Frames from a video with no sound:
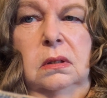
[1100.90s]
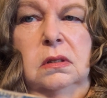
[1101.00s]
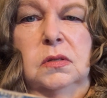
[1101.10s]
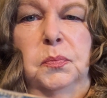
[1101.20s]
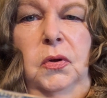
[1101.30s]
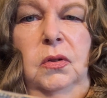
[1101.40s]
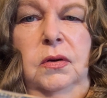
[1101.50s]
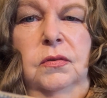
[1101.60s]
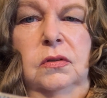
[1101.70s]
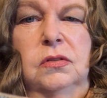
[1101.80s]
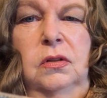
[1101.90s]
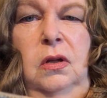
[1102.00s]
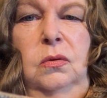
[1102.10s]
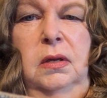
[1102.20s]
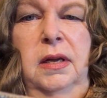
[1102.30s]
It's pulling real
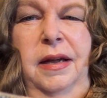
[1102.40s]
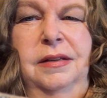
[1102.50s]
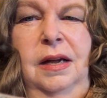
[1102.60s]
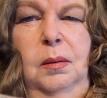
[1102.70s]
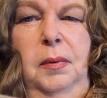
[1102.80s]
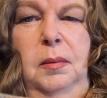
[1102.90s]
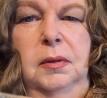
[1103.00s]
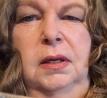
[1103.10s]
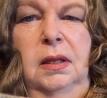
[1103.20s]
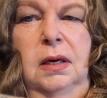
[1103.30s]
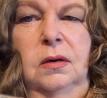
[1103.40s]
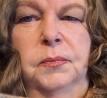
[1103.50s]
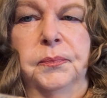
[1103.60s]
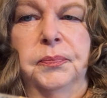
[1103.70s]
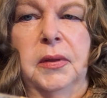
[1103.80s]
slowly. I got a bubble in there,
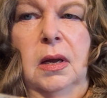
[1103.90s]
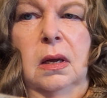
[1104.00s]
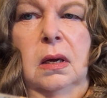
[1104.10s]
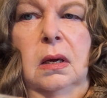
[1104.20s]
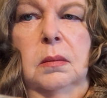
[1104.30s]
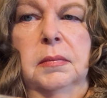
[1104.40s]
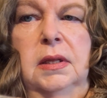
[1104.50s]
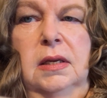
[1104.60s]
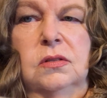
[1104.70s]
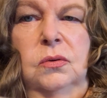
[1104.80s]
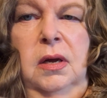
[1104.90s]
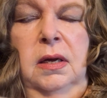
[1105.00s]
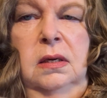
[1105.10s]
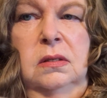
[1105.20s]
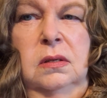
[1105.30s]
but that's okay
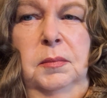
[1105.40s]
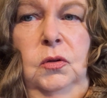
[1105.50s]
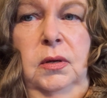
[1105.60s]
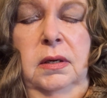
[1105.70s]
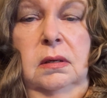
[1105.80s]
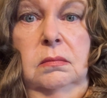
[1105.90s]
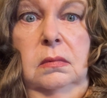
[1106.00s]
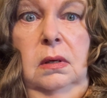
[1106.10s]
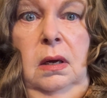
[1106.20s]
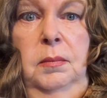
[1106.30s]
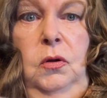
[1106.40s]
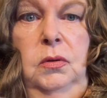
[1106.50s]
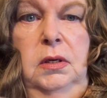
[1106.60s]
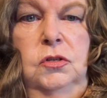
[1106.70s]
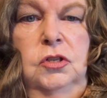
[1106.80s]
because I'm only
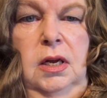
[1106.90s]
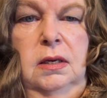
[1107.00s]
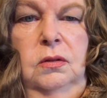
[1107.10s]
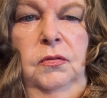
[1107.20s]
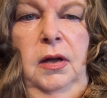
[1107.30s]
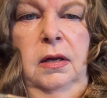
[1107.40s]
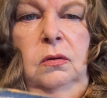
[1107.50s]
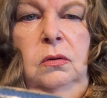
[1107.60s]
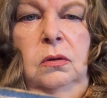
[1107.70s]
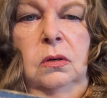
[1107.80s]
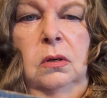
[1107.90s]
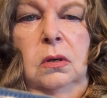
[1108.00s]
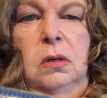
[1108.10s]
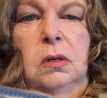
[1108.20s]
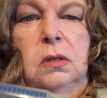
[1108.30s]
injecting the vial.
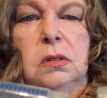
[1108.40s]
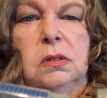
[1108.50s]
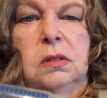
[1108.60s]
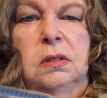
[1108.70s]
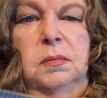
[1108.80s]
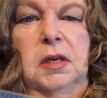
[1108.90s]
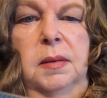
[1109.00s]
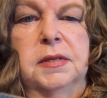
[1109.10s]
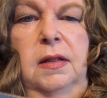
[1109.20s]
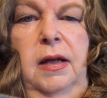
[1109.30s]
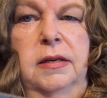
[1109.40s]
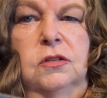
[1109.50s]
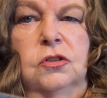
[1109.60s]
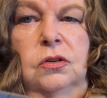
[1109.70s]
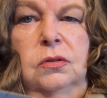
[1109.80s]
So sometimes I like to
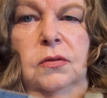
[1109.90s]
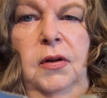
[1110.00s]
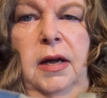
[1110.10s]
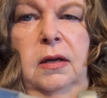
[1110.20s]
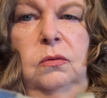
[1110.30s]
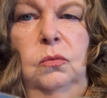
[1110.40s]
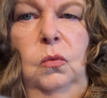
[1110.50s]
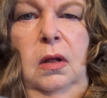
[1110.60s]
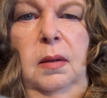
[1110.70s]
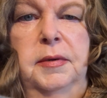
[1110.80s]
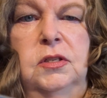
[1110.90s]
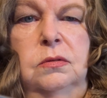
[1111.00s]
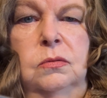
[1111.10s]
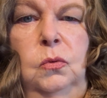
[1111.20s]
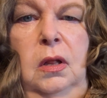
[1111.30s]
turn the vial while
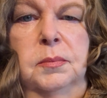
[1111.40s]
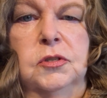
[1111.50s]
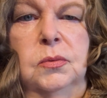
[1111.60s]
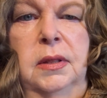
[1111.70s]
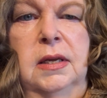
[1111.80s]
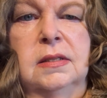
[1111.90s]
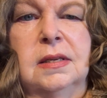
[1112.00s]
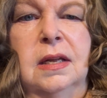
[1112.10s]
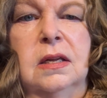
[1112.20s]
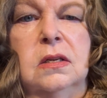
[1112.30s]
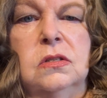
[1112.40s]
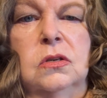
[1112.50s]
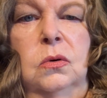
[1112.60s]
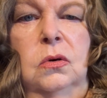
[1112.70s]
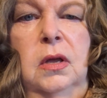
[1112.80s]
I'm doing this,
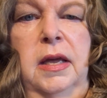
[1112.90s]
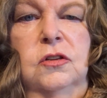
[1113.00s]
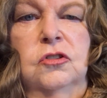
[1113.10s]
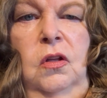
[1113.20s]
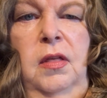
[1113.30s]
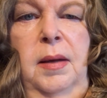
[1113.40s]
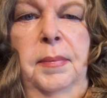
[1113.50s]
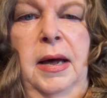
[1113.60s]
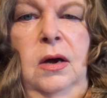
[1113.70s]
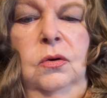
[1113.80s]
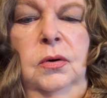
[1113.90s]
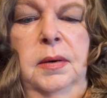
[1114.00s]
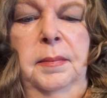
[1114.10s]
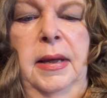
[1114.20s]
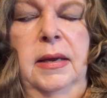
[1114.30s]
so it'll catch all that powder and it
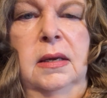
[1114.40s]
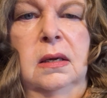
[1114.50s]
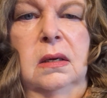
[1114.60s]
may